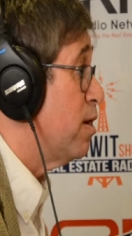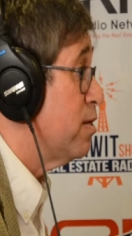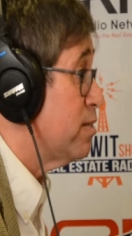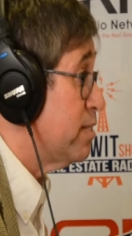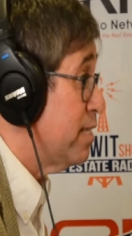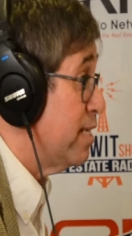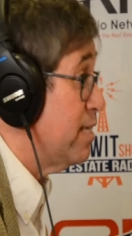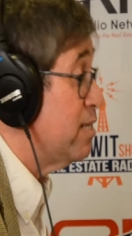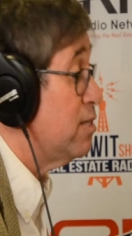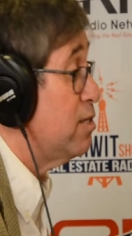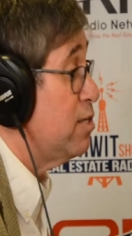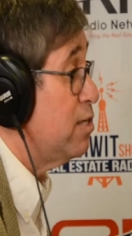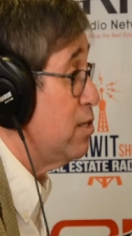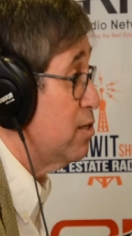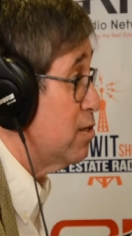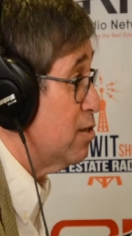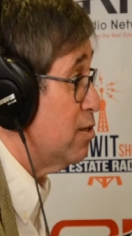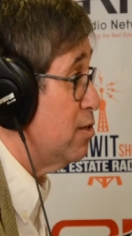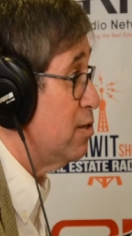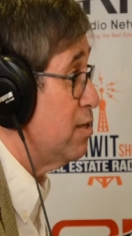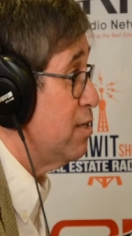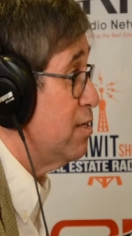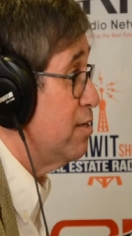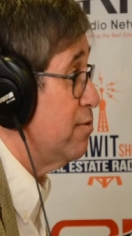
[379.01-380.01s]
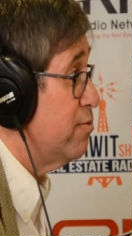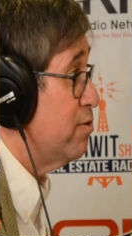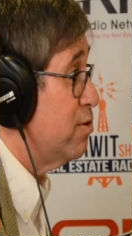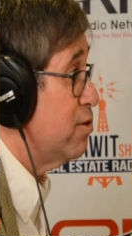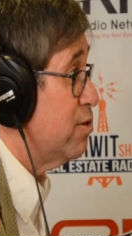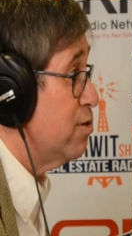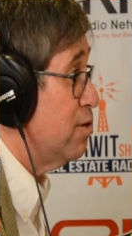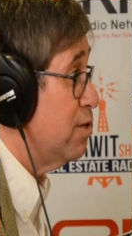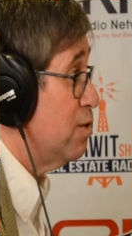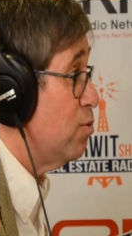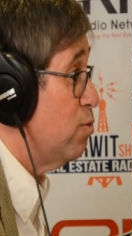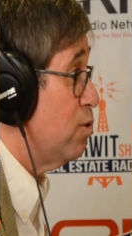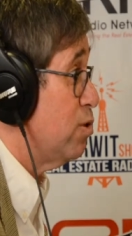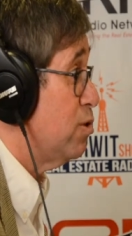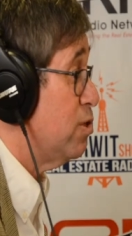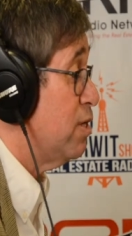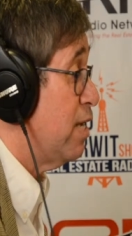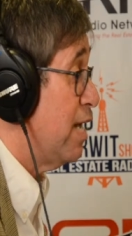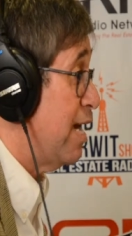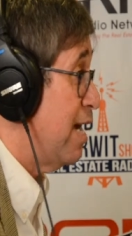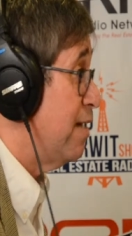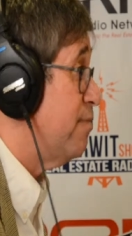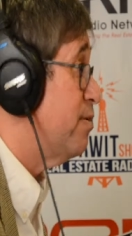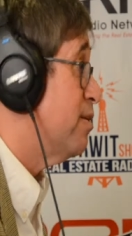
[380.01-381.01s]
I'll send it to the attorney, and if the attorney wants you
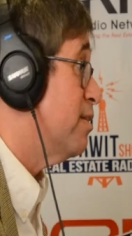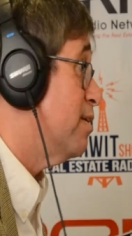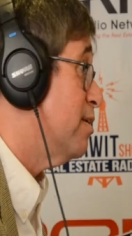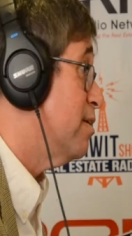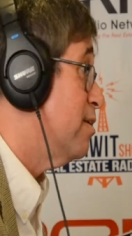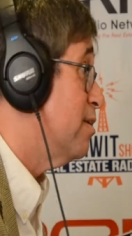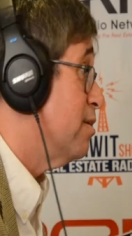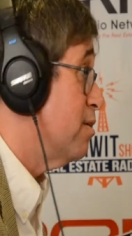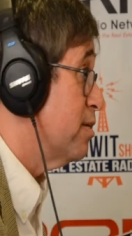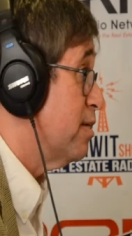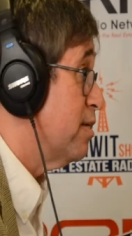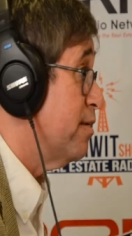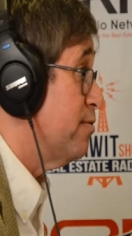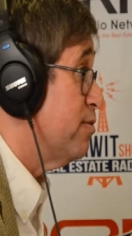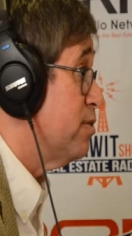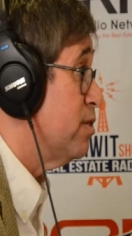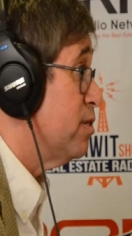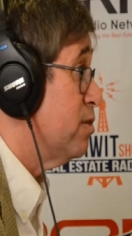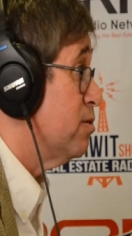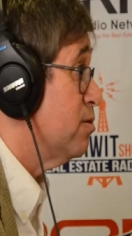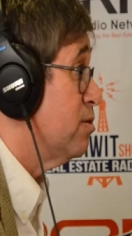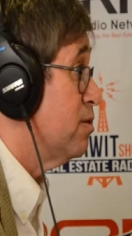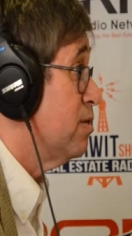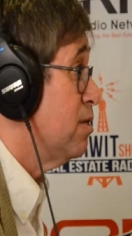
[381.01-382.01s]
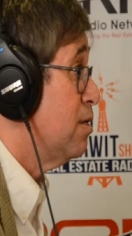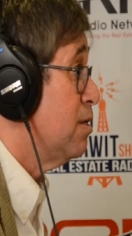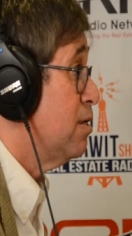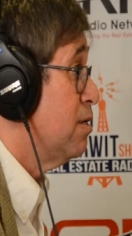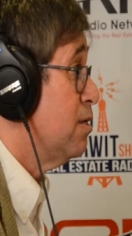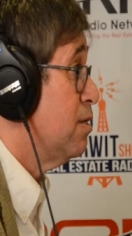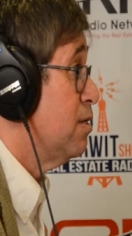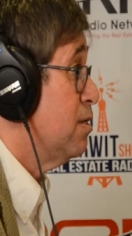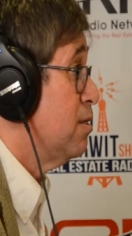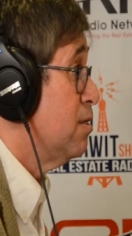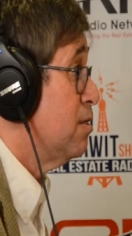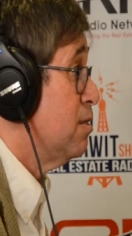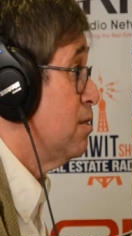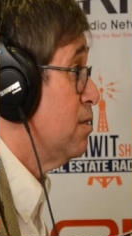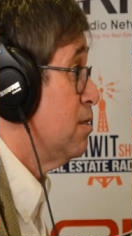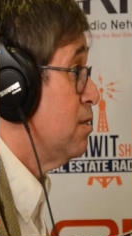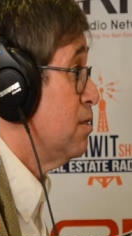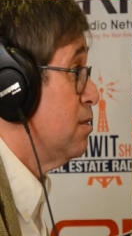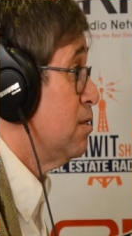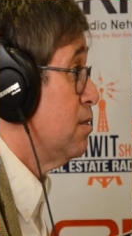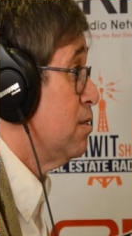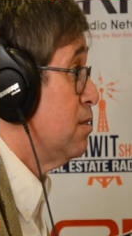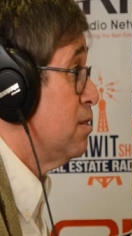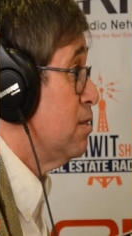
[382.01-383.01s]
to have it, then he'll give it to you. What about for an
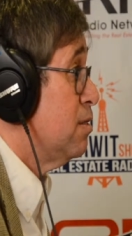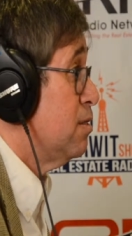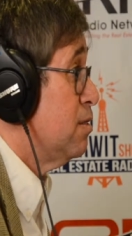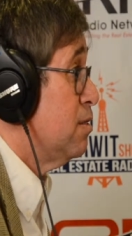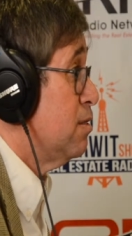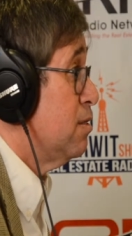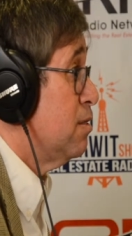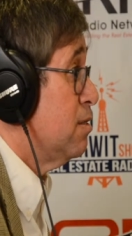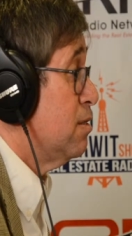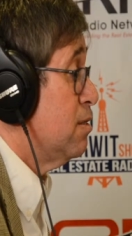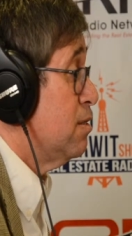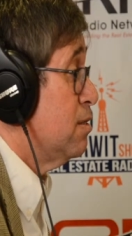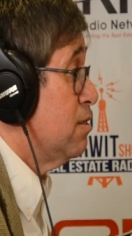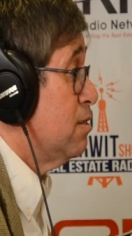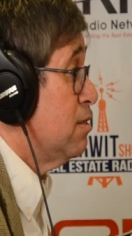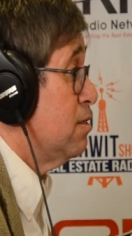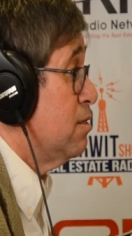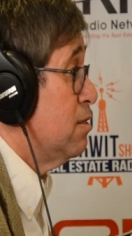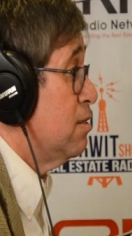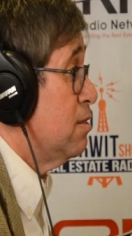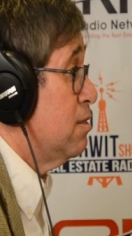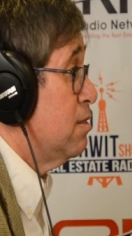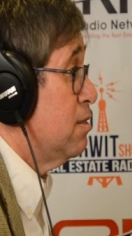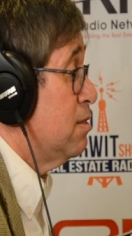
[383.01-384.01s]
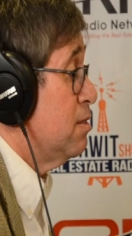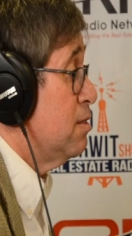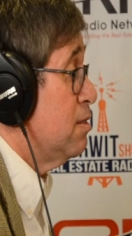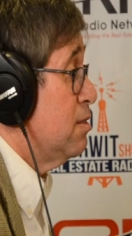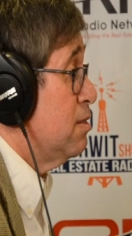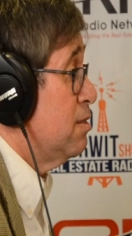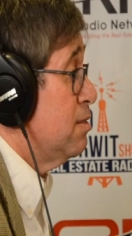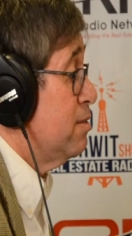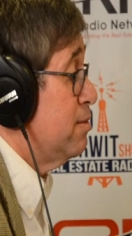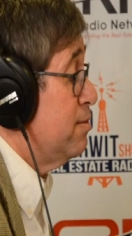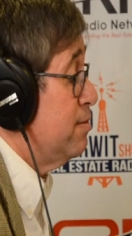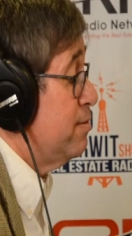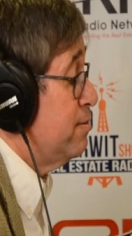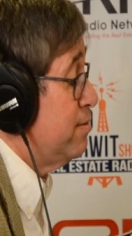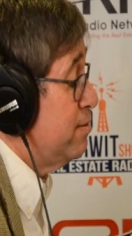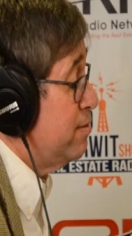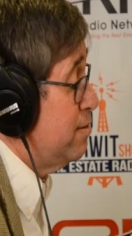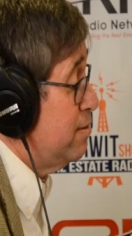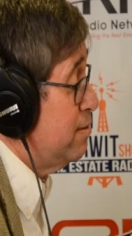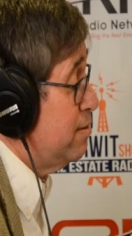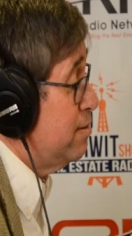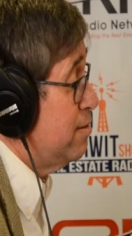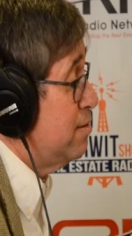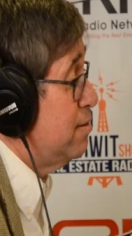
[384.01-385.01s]
estate planning or for an
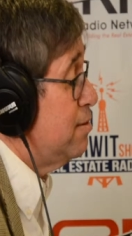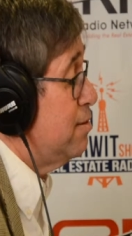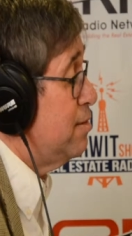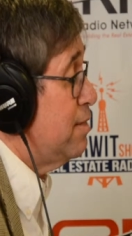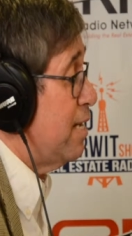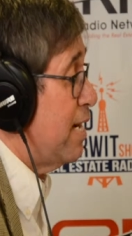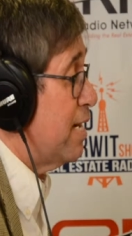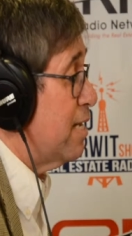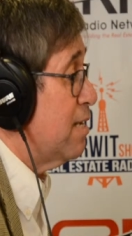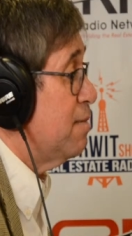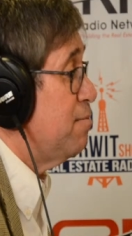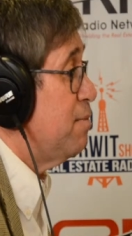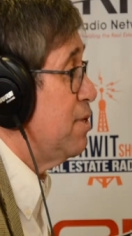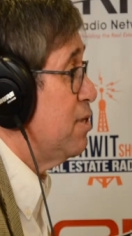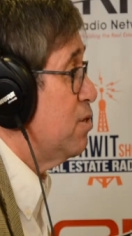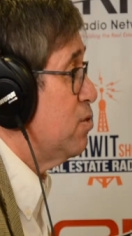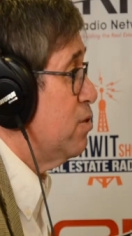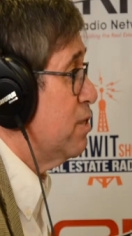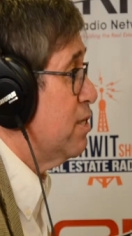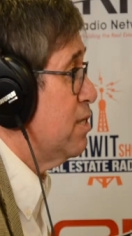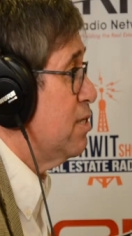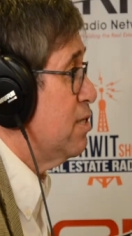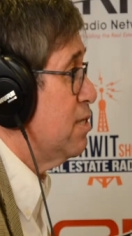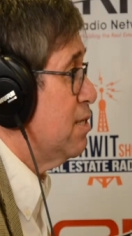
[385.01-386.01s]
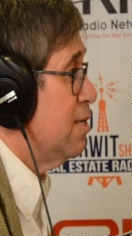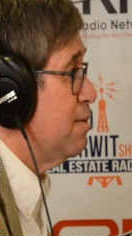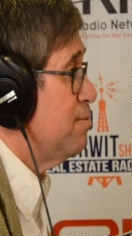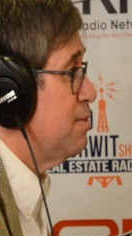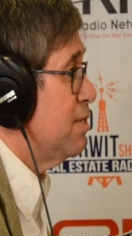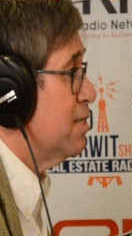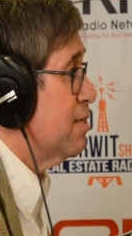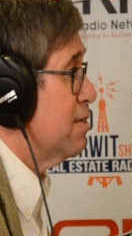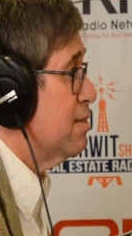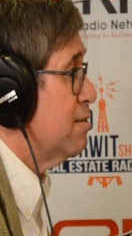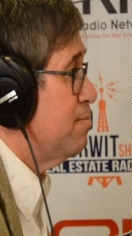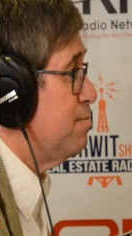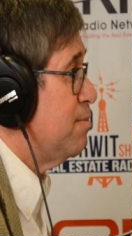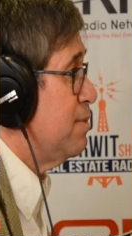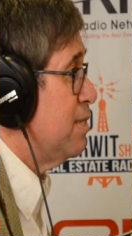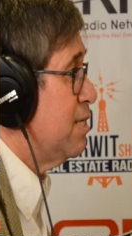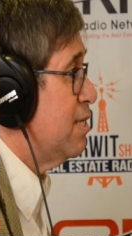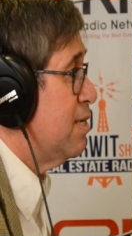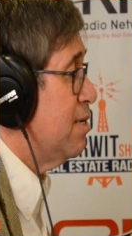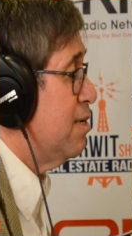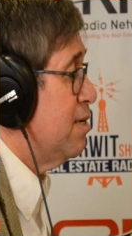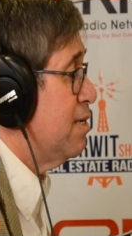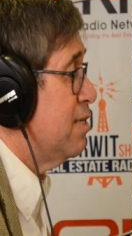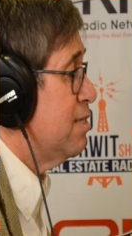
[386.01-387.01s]
estate? That can be a tricky subject
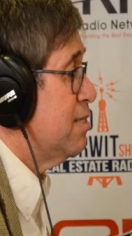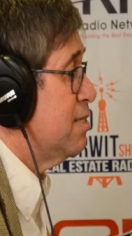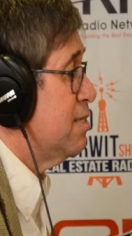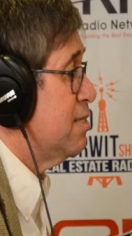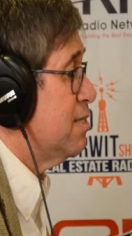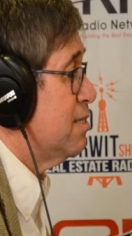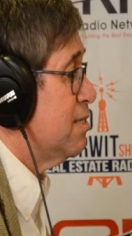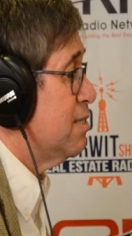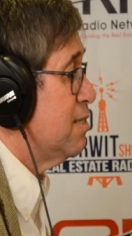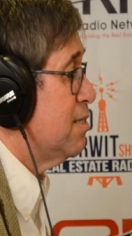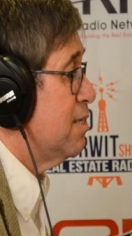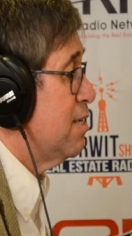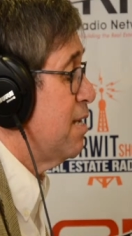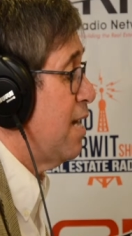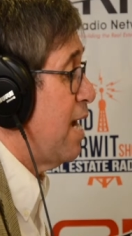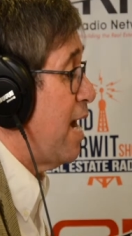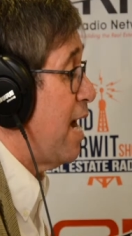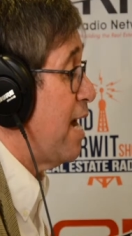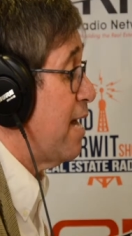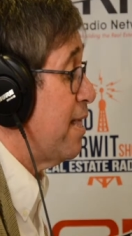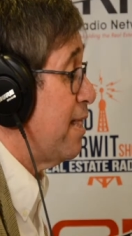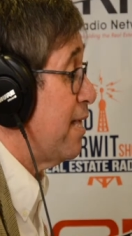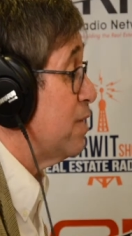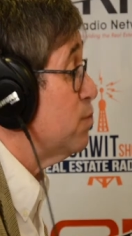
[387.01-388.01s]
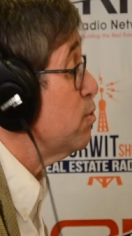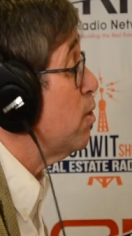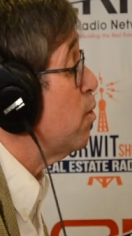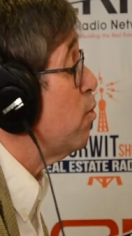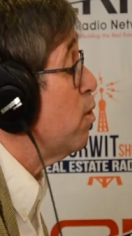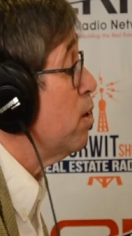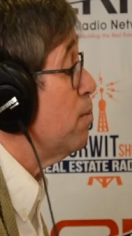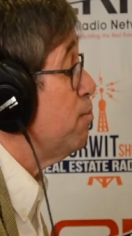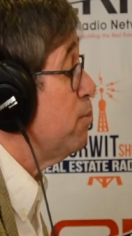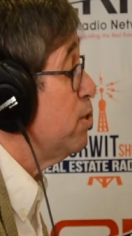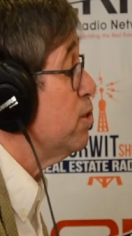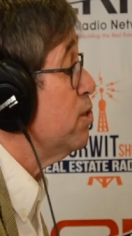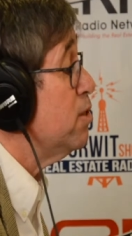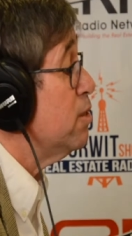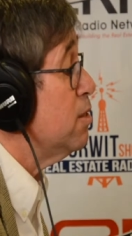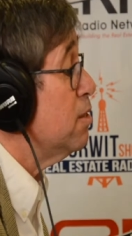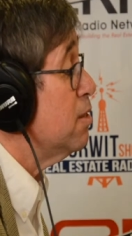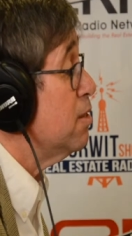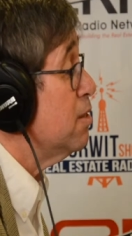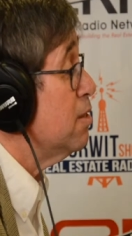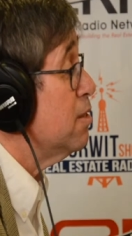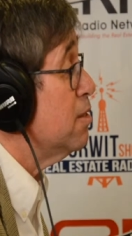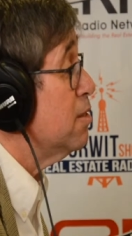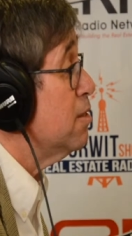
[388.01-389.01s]
because I, that's why I want to put
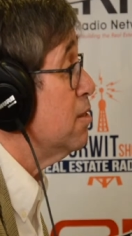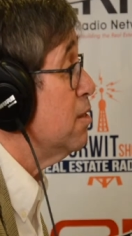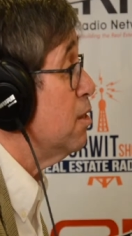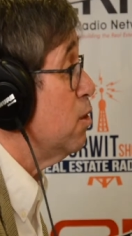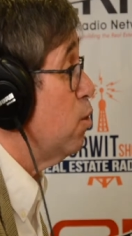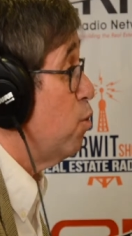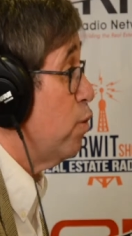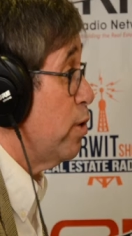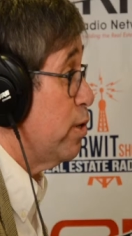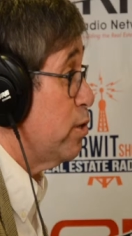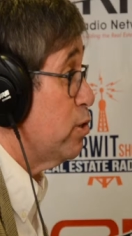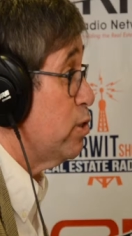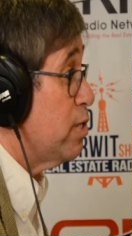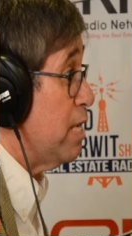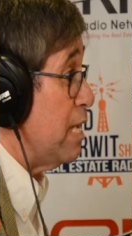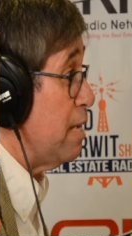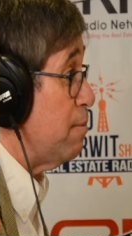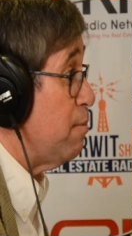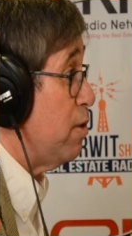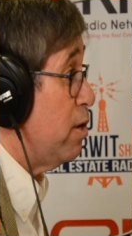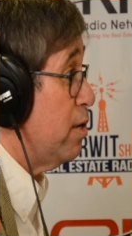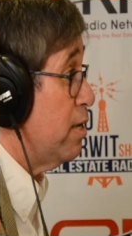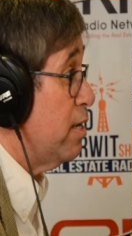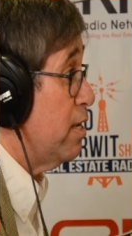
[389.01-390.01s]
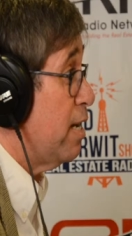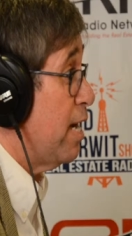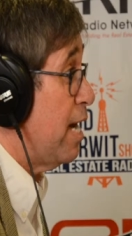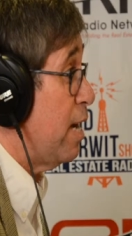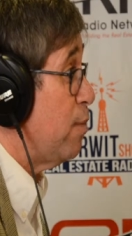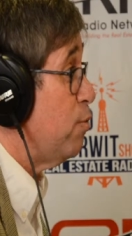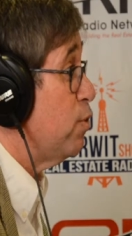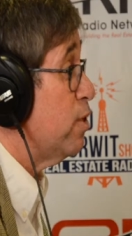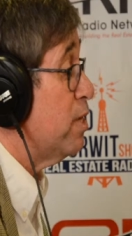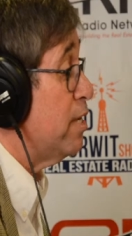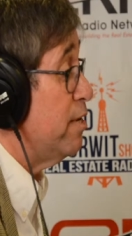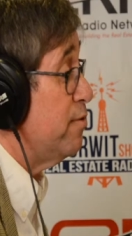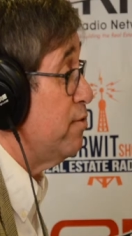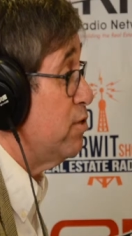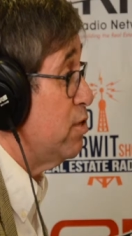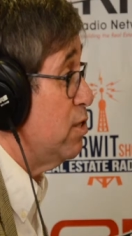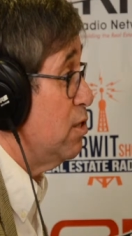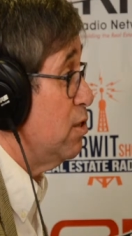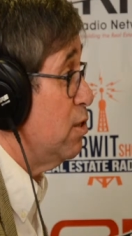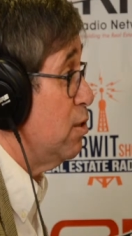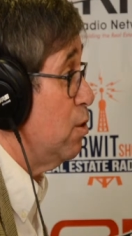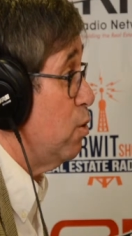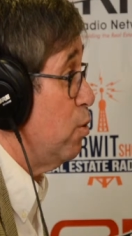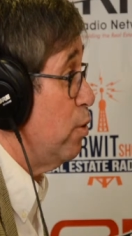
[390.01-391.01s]
the the lawyer's name on it. I will give it
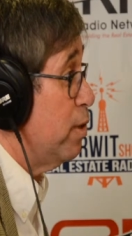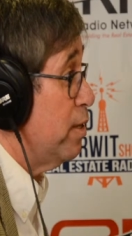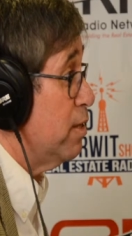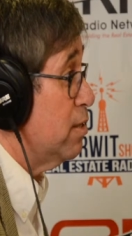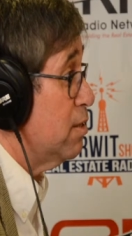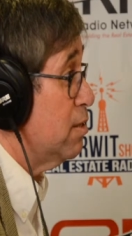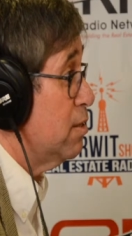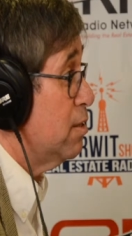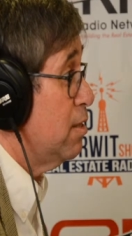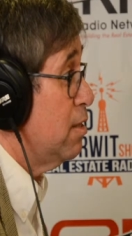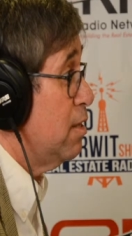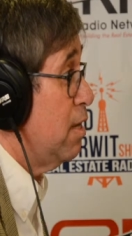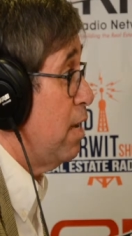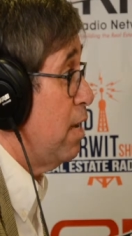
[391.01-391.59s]
to the lawyer.